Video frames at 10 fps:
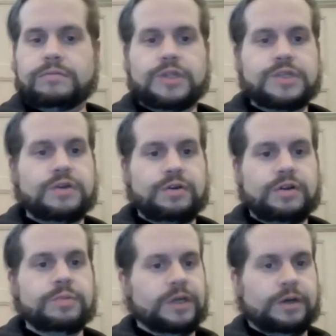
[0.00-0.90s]

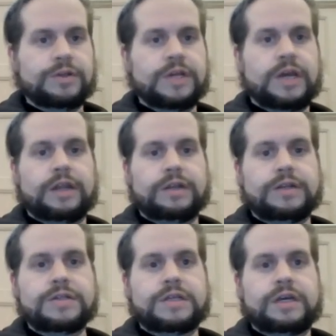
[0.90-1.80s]
discerned about
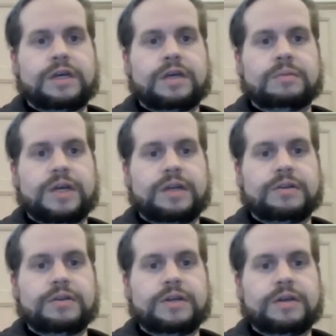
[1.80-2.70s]
and
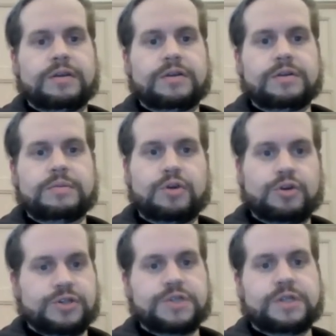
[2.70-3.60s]

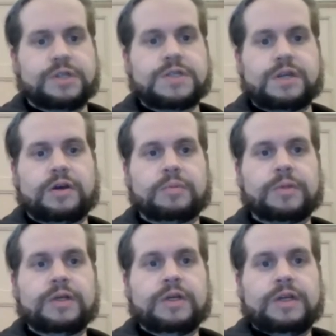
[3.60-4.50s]
purchased and set up.
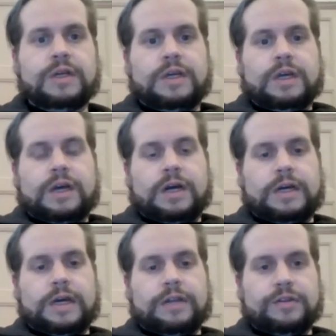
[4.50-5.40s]

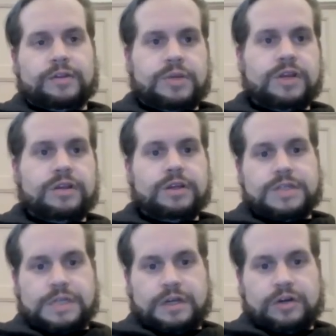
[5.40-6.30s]
And that the meeting
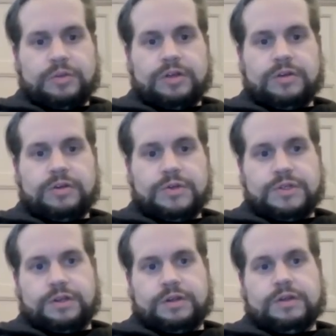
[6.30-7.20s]
has now been
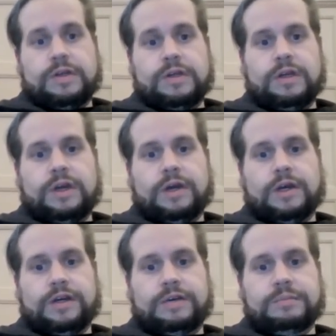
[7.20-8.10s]
using
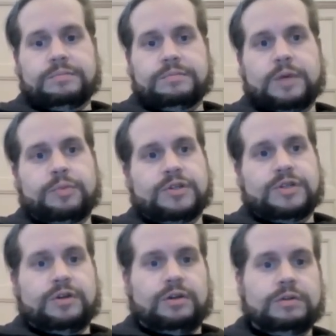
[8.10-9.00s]
up
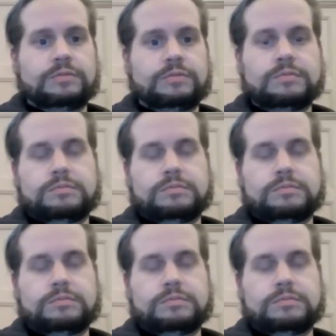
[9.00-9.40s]
until